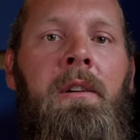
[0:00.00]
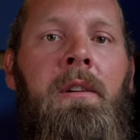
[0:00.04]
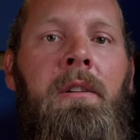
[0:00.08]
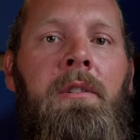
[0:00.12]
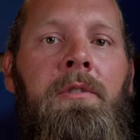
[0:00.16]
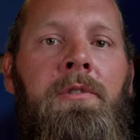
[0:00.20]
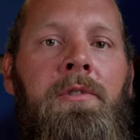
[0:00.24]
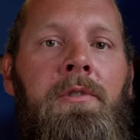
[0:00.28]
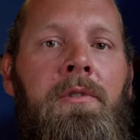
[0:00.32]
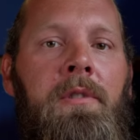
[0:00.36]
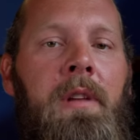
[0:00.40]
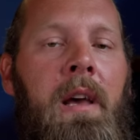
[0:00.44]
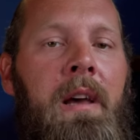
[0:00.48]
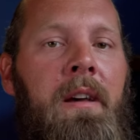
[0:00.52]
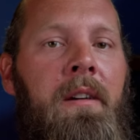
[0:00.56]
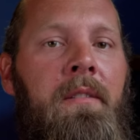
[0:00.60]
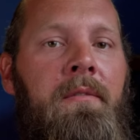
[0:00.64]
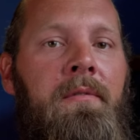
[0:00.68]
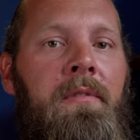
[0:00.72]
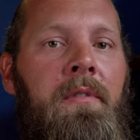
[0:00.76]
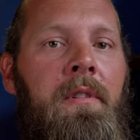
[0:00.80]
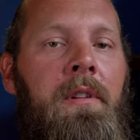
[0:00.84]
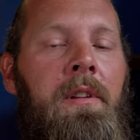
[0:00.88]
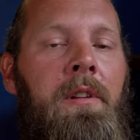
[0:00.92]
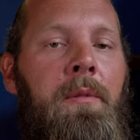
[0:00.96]
should
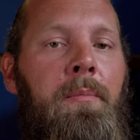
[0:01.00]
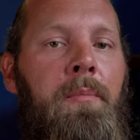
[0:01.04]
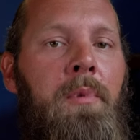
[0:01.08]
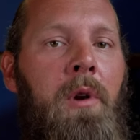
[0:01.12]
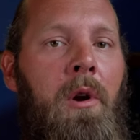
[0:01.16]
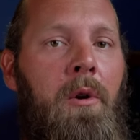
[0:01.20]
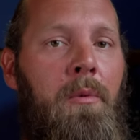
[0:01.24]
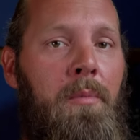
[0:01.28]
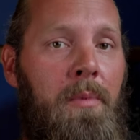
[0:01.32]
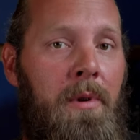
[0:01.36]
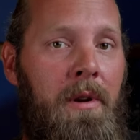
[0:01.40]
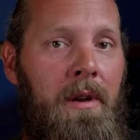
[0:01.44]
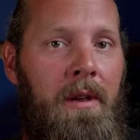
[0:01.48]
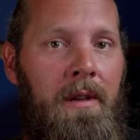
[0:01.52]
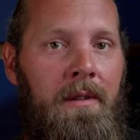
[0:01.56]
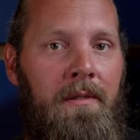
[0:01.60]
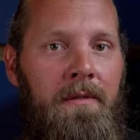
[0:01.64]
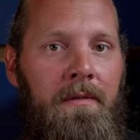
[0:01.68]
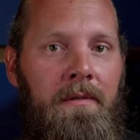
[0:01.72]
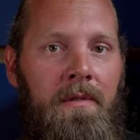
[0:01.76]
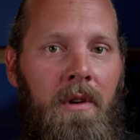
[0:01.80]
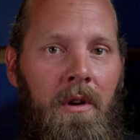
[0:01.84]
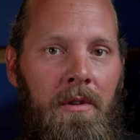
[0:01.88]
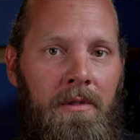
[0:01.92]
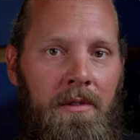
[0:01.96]
have an
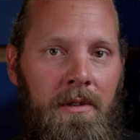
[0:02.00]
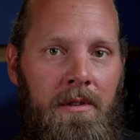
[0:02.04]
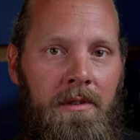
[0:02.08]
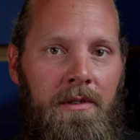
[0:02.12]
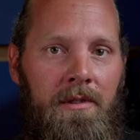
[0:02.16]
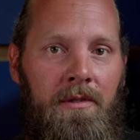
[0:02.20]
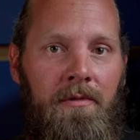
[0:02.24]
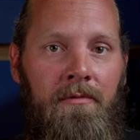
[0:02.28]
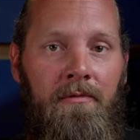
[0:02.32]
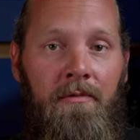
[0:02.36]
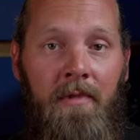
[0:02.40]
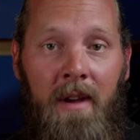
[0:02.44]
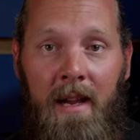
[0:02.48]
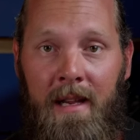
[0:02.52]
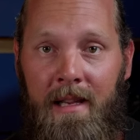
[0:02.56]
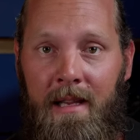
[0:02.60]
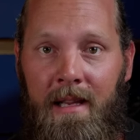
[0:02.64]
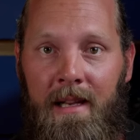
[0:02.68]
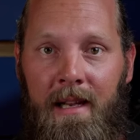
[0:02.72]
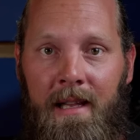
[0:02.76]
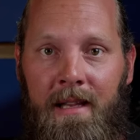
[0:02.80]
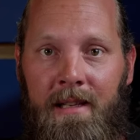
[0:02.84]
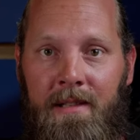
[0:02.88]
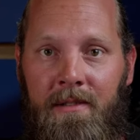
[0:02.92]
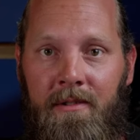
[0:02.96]
appropriate voltage
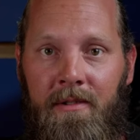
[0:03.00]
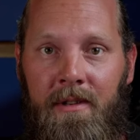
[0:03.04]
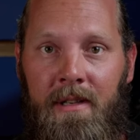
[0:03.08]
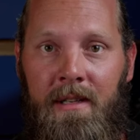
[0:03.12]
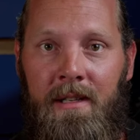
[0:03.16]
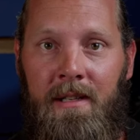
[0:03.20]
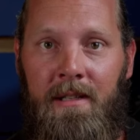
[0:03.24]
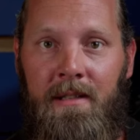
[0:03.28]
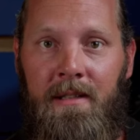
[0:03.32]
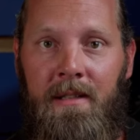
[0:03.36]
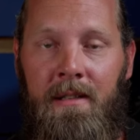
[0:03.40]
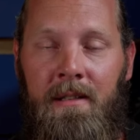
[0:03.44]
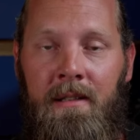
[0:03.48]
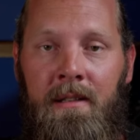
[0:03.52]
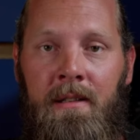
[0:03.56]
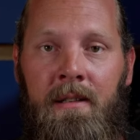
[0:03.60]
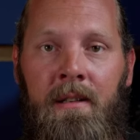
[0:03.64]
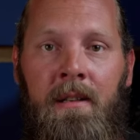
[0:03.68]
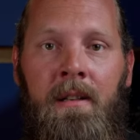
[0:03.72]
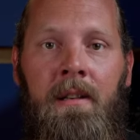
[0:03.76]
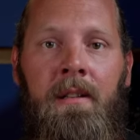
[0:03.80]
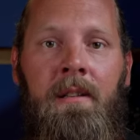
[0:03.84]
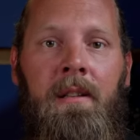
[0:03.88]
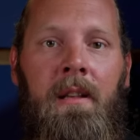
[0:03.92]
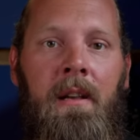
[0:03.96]
regulator in it
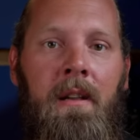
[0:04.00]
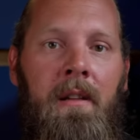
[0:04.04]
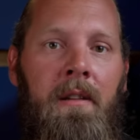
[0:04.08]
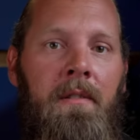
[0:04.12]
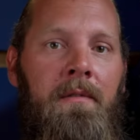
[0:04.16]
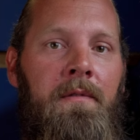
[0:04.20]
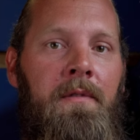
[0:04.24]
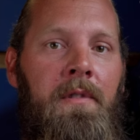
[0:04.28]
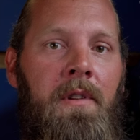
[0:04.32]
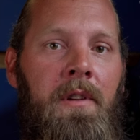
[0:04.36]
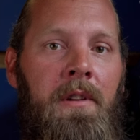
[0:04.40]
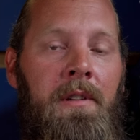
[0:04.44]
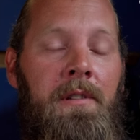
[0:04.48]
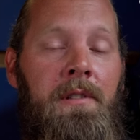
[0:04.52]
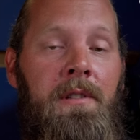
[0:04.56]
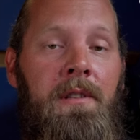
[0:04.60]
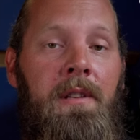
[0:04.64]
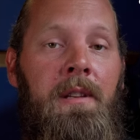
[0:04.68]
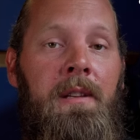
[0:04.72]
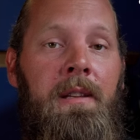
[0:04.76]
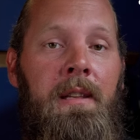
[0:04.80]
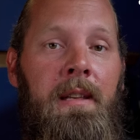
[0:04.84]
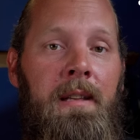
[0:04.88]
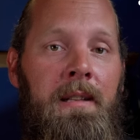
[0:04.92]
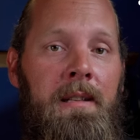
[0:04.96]
that converts
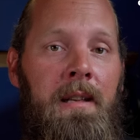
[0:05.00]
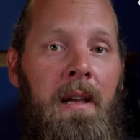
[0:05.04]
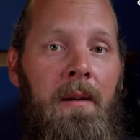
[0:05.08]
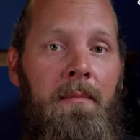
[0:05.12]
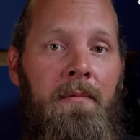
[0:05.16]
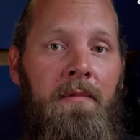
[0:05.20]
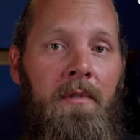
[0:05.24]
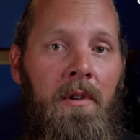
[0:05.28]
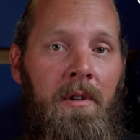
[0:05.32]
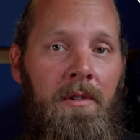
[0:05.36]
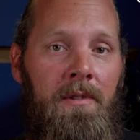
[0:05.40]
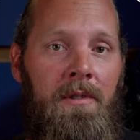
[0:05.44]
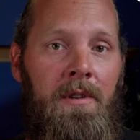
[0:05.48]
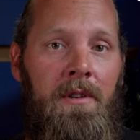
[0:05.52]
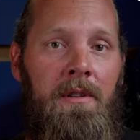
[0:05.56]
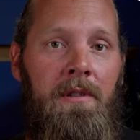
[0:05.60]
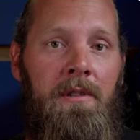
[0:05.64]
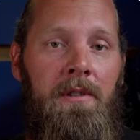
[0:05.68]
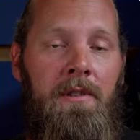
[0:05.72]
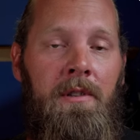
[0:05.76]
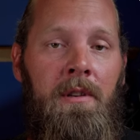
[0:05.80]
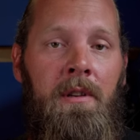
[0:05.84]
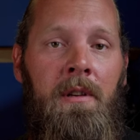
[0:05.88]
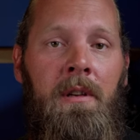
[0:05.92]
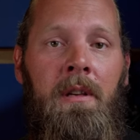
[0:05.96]
the D-tap
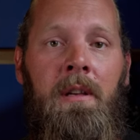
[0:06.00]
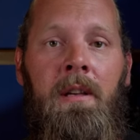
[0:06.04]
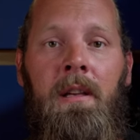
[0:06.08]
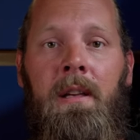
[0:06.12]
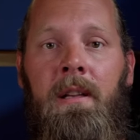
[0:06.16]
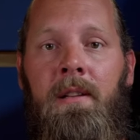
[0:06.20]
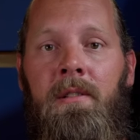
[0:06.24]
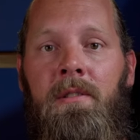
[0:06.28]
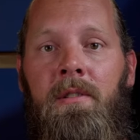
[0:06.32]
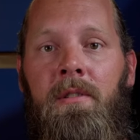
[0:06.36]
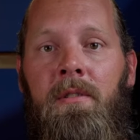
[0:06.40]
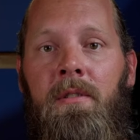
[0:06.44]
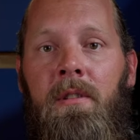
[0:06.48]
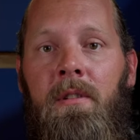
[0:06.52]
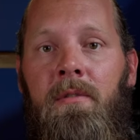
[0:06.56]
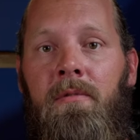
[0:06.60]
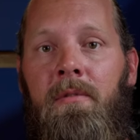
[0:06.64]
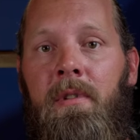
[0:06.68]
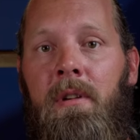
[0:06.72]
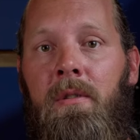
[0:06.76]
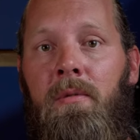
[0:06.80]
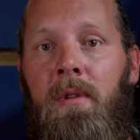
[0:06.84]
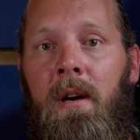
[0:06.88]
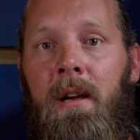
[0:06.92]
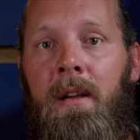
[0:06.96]
voltage into the
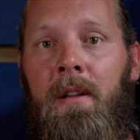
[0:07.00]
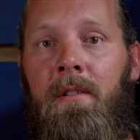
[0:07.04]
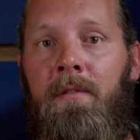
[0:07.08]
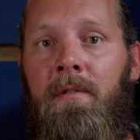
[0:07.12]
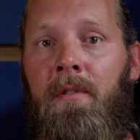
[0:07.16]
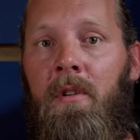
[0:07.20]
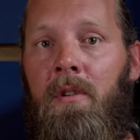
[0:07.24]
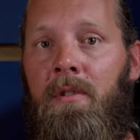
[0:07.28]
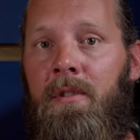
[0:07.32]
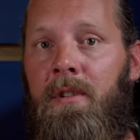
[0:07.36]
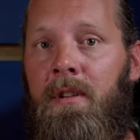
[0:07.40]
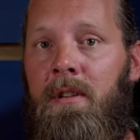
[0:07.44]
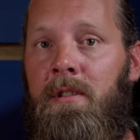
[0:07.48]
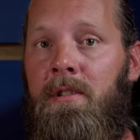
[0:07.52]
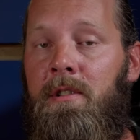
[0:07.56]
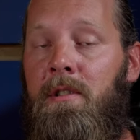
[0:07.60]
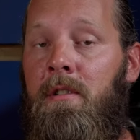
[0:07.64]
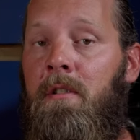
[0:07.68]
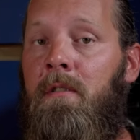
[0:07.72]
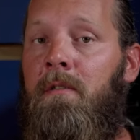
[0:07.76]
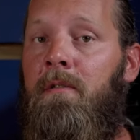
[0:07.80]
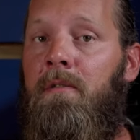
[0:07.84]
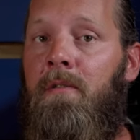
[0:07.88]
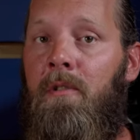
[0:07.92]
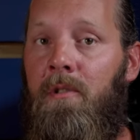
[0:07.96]
required voltage
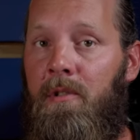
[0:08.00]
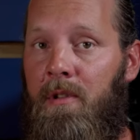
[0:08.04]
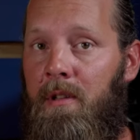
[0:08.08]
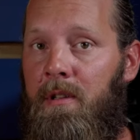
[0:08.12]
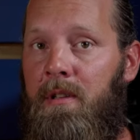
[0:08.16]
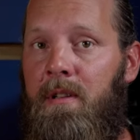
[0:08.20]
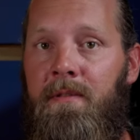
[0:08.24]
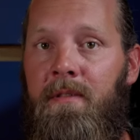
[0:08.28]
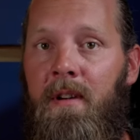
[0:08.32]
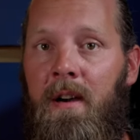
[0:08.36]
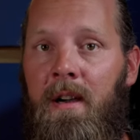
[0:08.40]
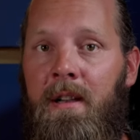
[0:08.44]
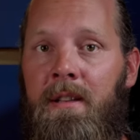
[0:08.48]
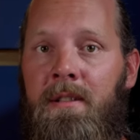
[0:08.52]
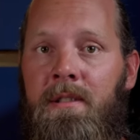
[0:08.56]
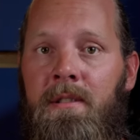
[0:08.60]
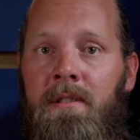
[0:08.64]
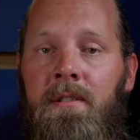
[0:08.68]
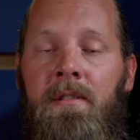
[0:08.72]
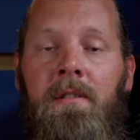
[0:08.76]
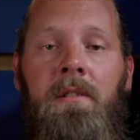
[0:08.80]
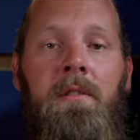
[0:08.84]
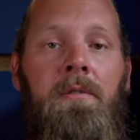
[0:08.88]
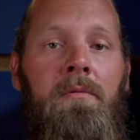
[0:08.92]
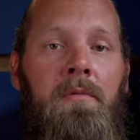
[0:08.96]
for the device
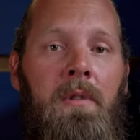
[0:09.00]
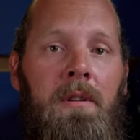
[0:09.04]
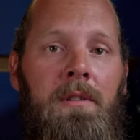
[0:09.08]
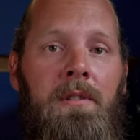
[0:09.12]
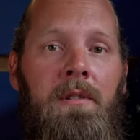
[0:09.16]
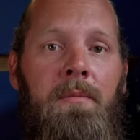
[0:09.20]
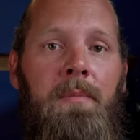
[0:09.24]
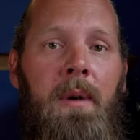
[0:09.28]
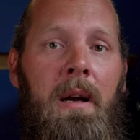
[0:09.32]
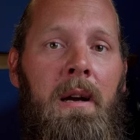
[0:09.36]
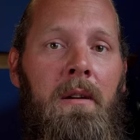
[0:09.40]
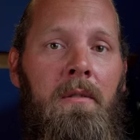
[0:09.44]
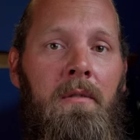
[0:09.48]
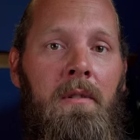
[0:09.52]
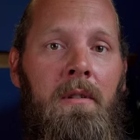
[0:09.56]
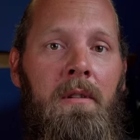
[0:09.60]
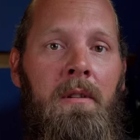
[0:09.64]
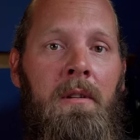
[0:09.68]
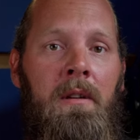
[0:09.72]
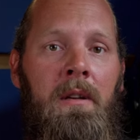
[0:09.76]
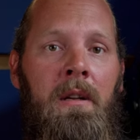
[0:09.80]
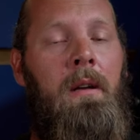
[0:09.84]
you want to power.